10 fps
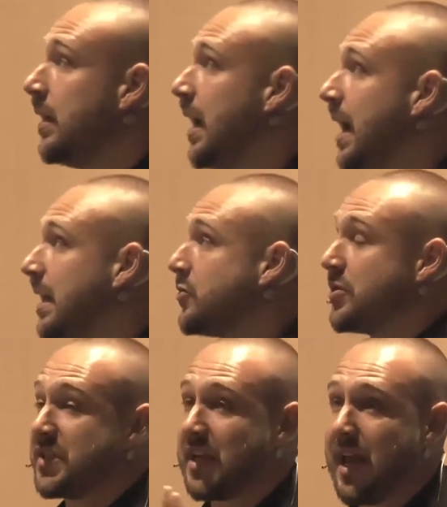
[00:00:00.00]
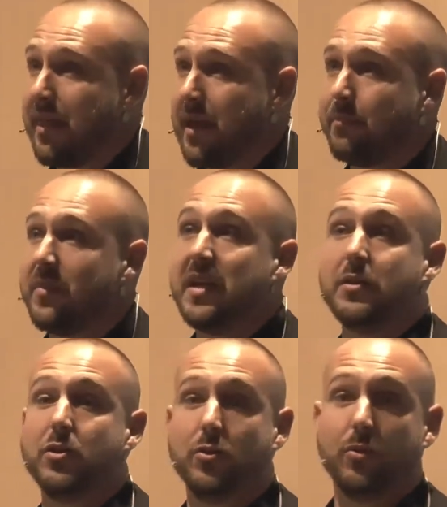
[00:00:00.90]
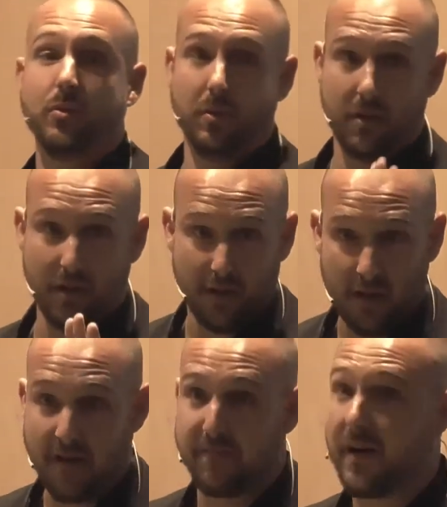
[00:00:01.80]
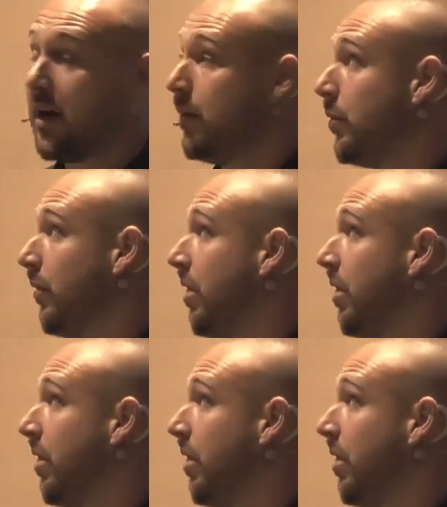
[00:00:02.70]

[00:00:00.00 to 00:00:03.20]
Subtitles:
and translate them into a valuable